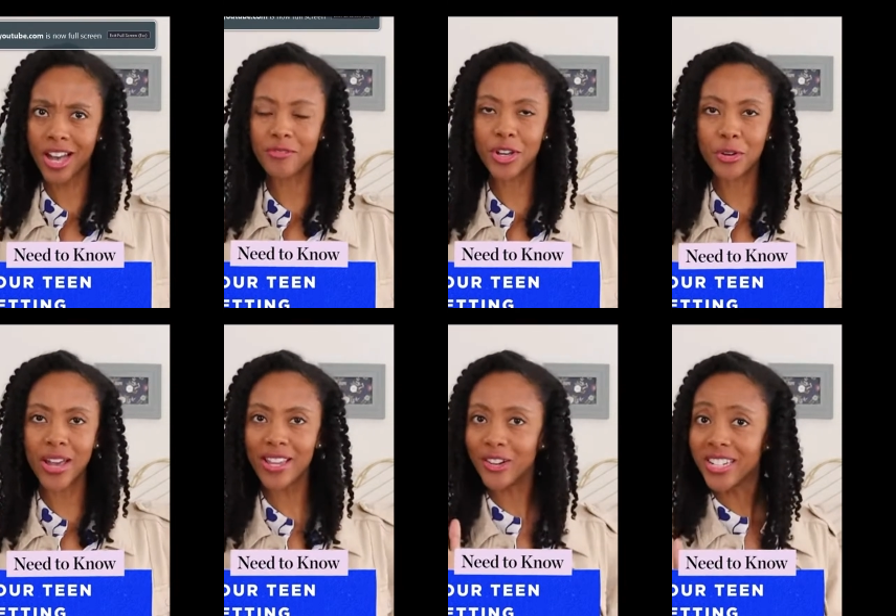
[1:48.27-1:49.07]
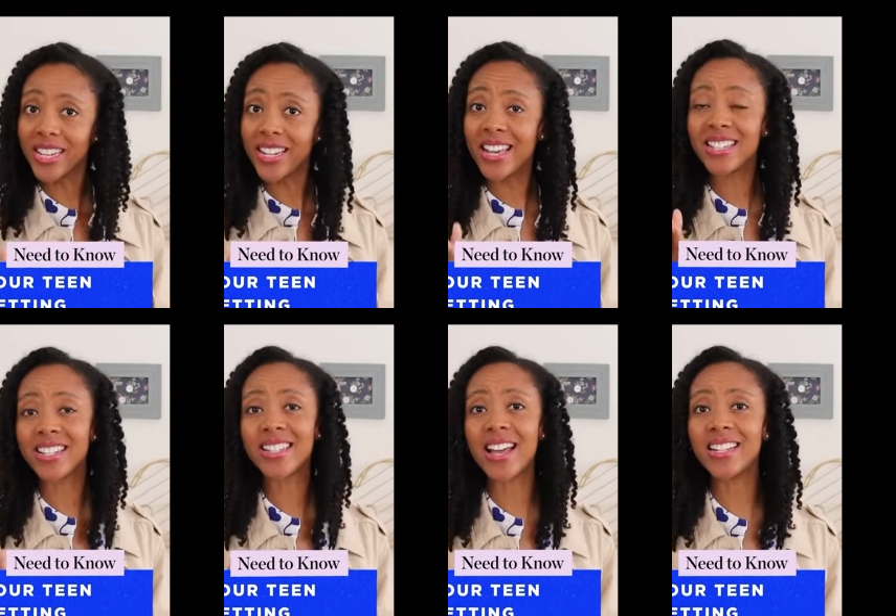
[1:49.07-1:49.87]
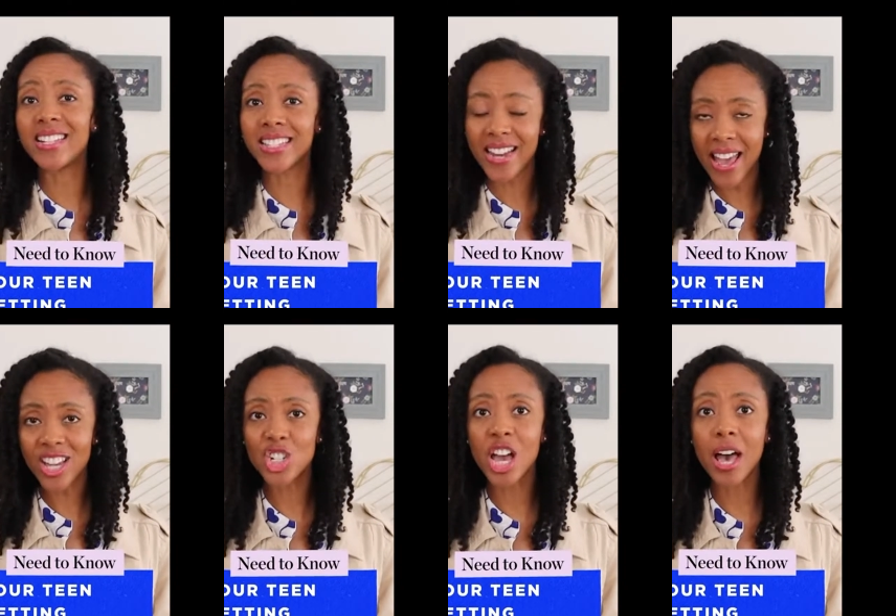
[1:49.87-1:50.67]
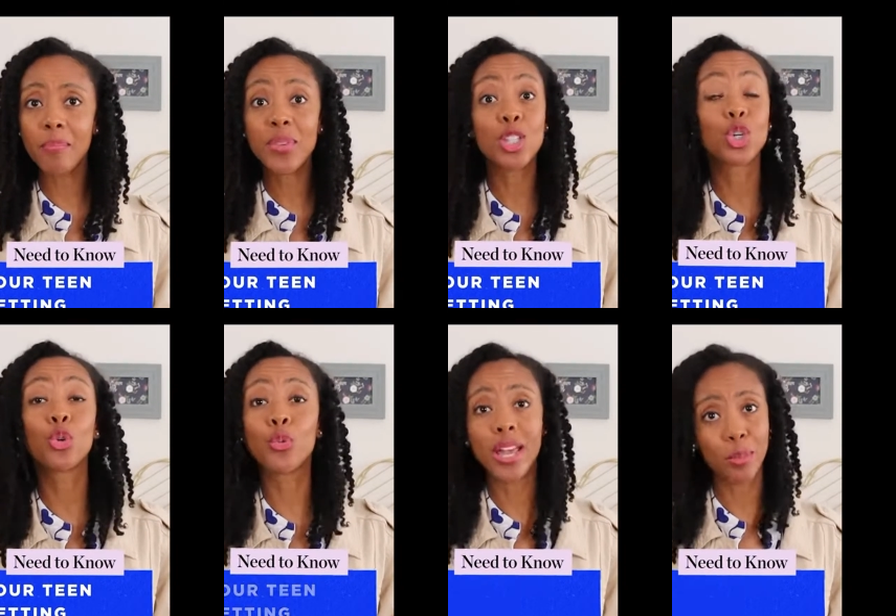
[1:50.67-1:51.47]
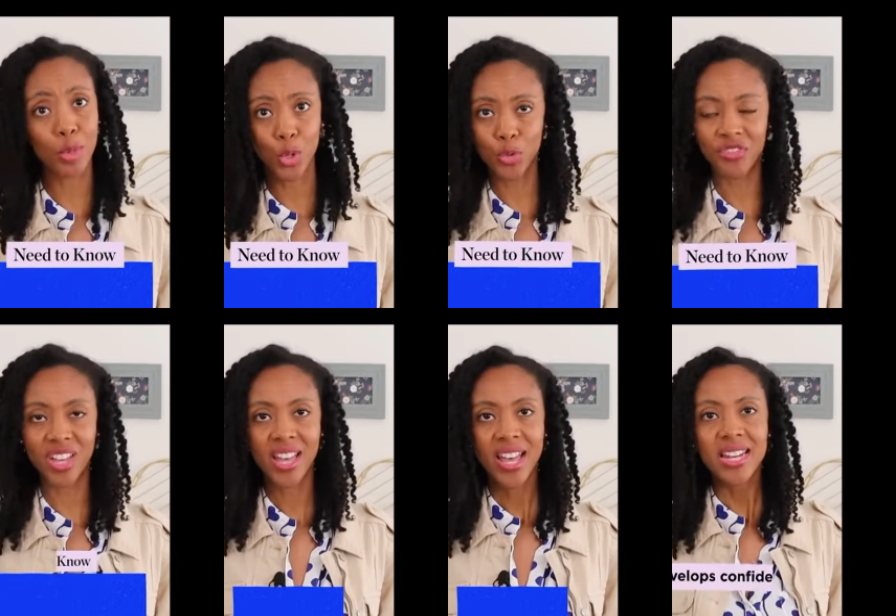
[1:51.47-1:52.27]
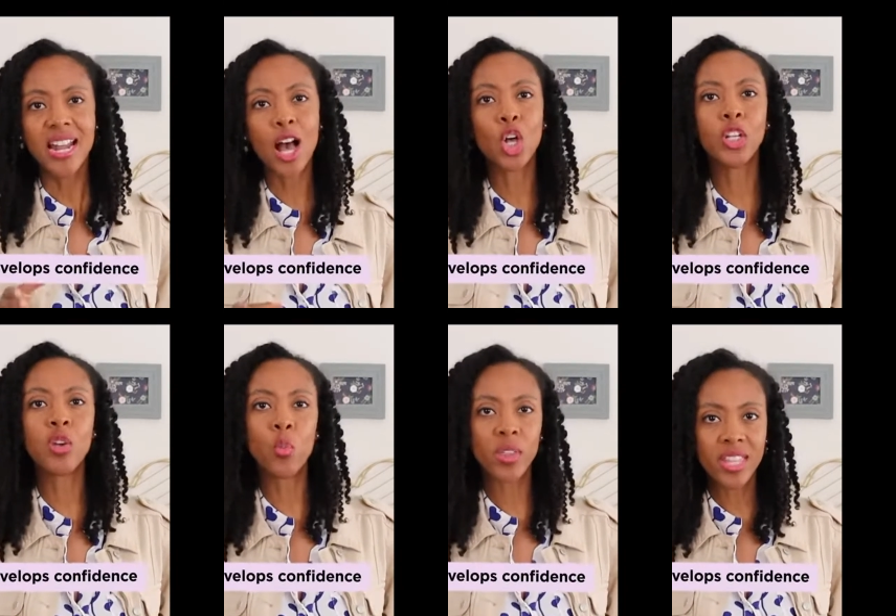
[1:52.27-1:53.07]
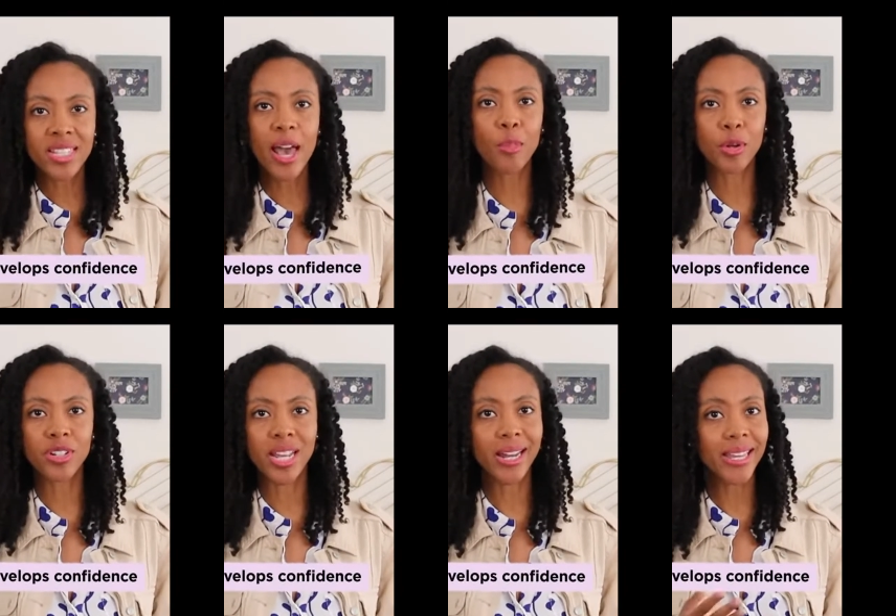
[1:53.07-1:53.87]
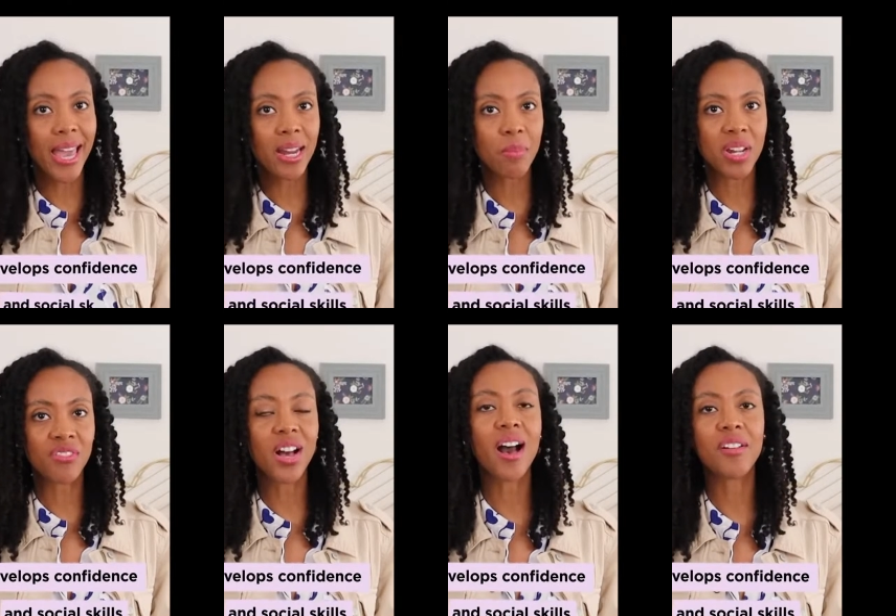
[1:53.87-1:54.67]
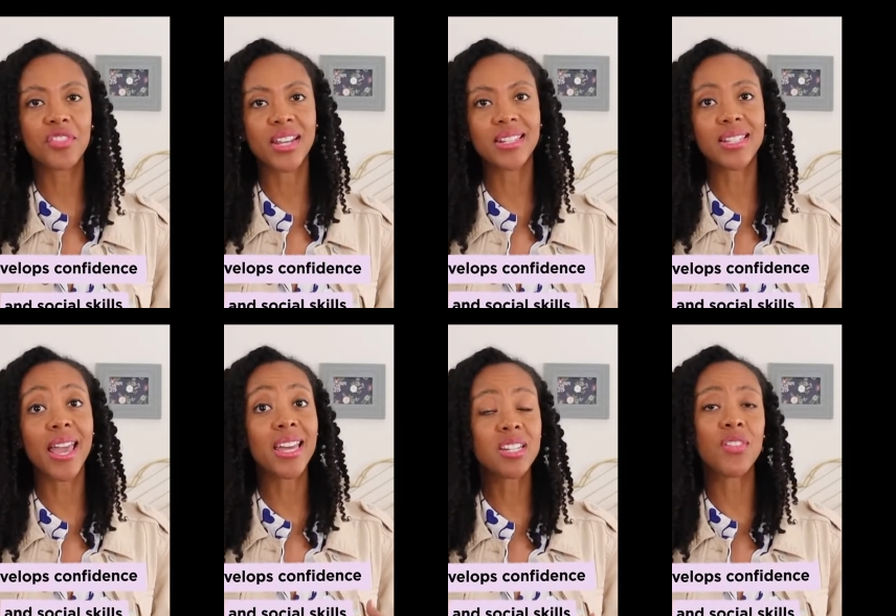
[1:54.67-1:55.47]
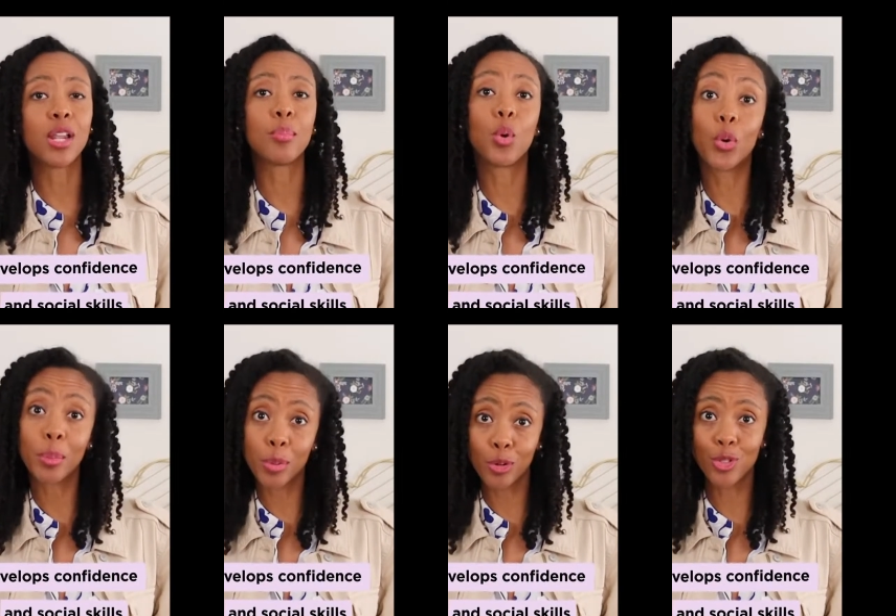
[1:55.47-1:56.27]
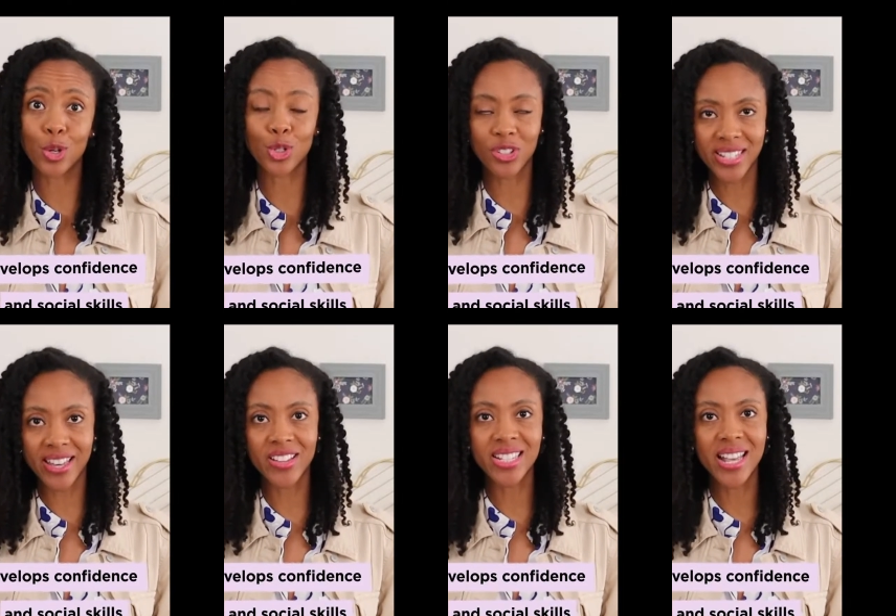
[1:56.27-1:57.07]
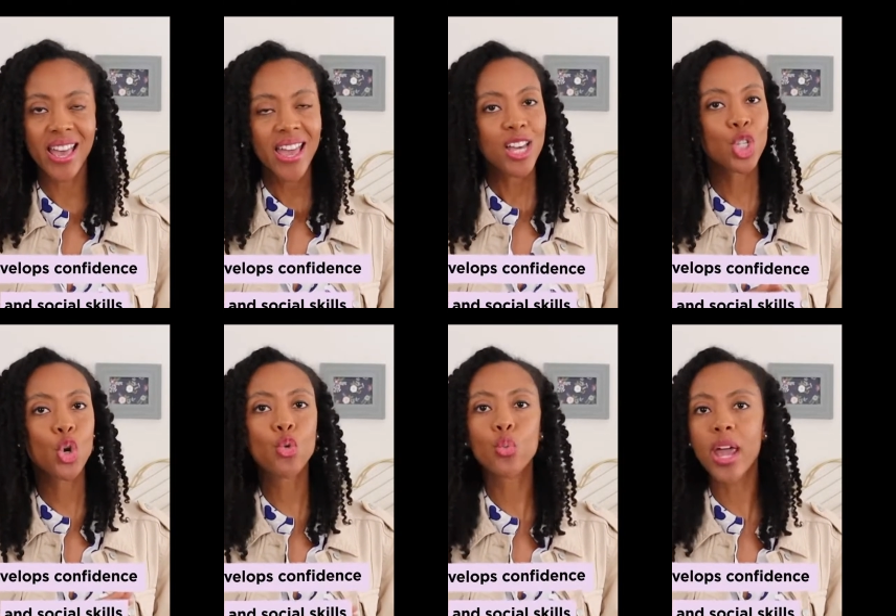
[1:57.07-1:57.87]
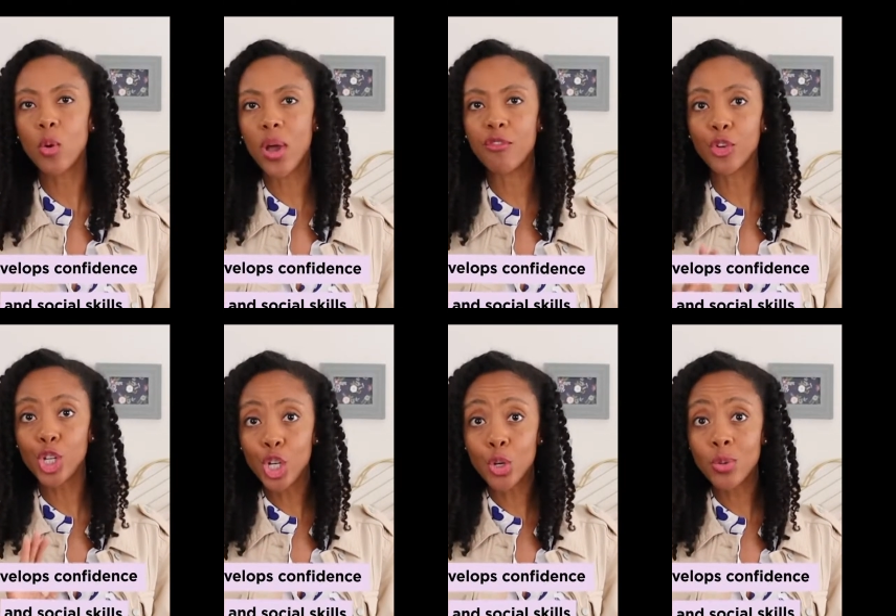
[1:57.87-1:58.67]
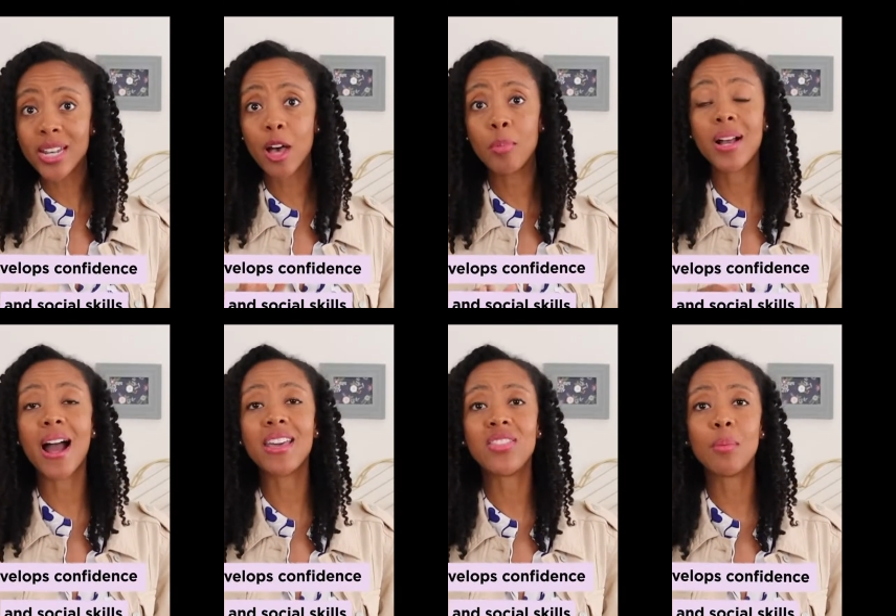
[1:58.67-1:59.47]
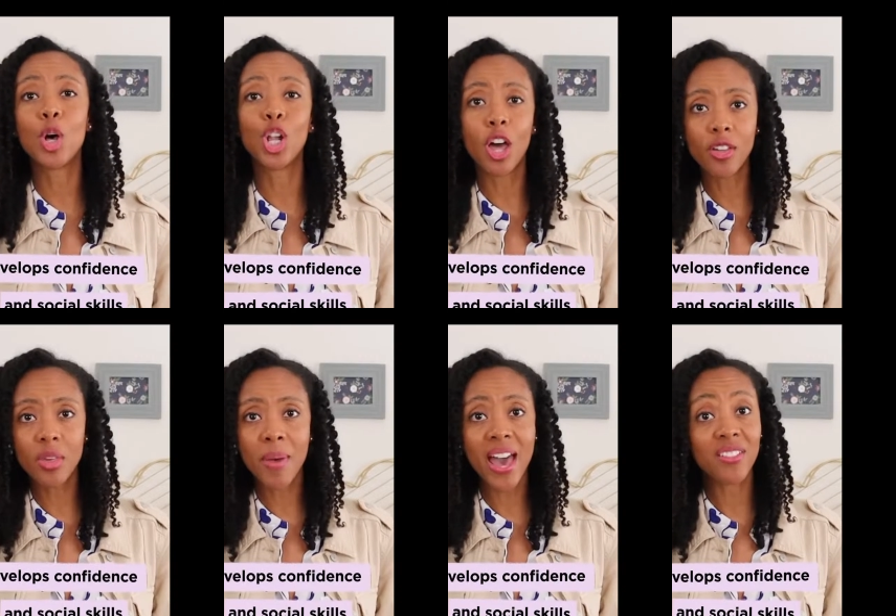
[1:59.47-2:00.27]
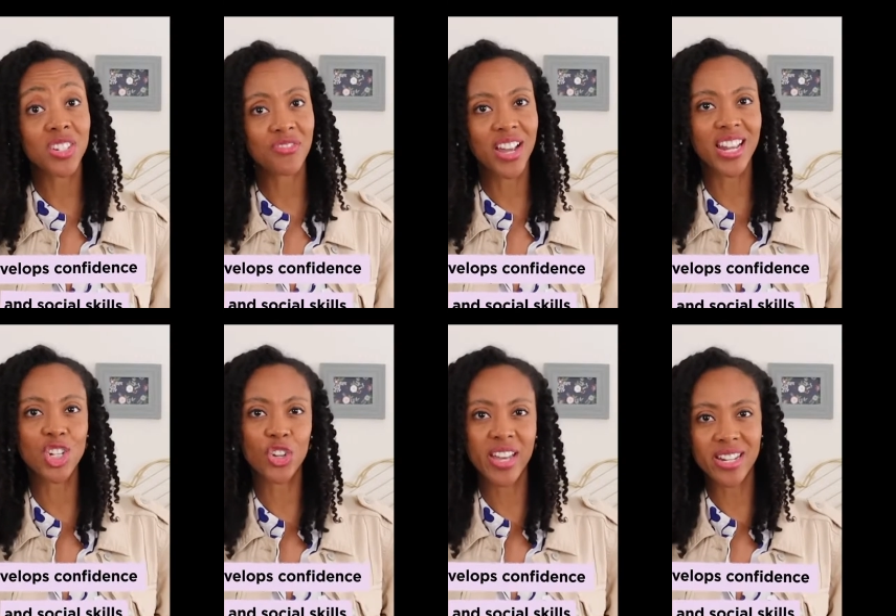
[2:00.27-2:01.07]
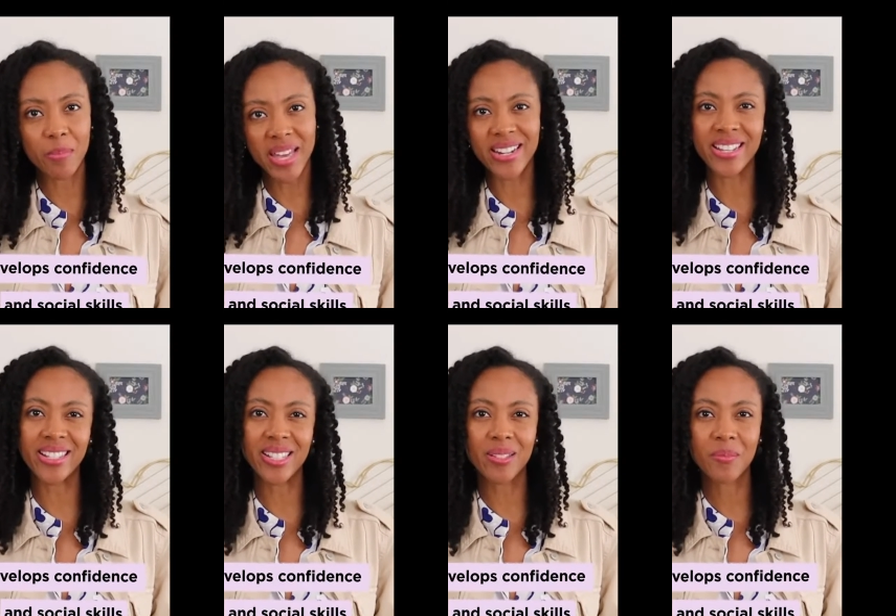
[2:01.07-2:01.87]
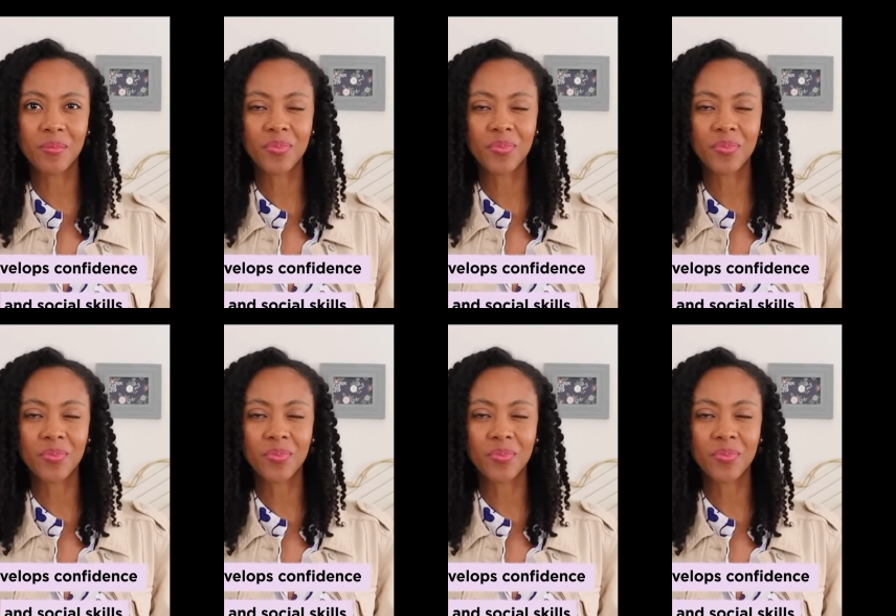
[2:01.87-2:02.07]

convo and your teen has decided to snag a job, it's a great move. Not only will this help your teen gain a bit of confidence and develop or improve social skills, it's a great way for you to help guide them along the path to financial independence.